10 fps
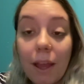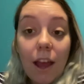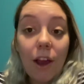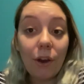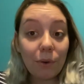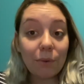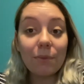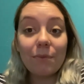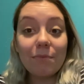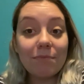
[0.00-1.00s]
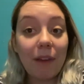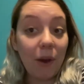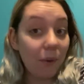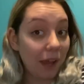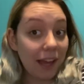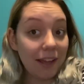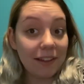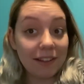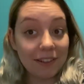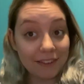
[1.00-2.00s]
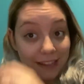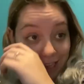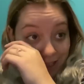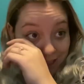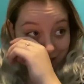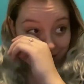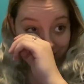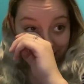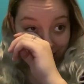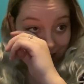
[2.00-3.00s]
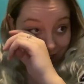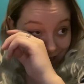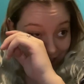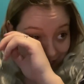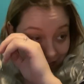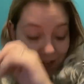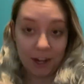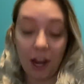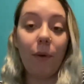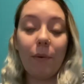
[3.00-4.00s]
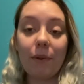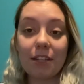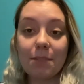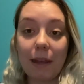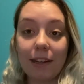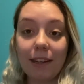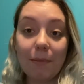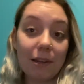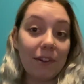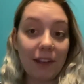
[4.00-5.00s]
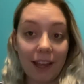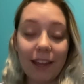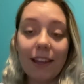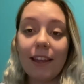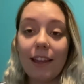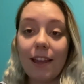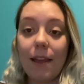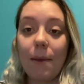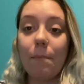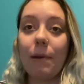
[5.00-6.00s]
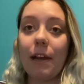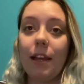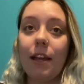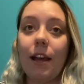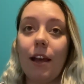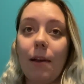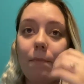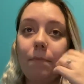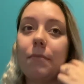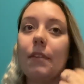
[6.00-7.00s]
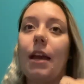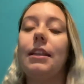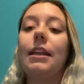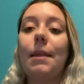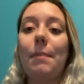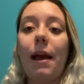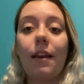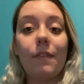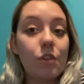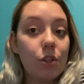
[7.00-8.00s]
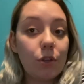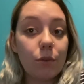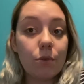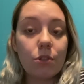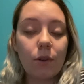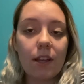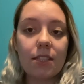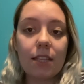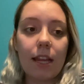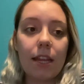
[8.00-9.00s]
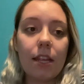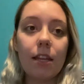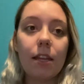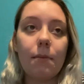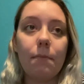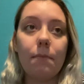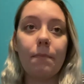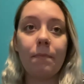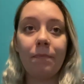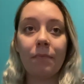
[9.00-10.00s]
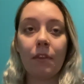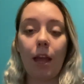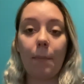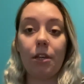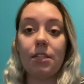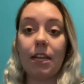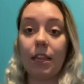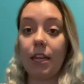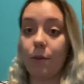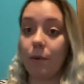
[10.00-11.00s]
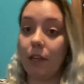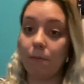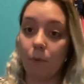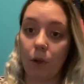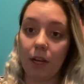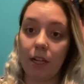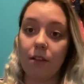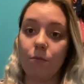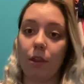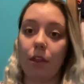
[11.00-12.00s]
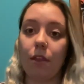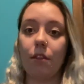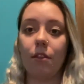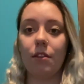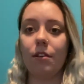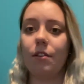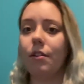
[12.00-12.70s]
oh, okay. That's not what we were expecting, but okay. But I did get a pack of 2, so I said, I'm gonna take the other one in the morning with the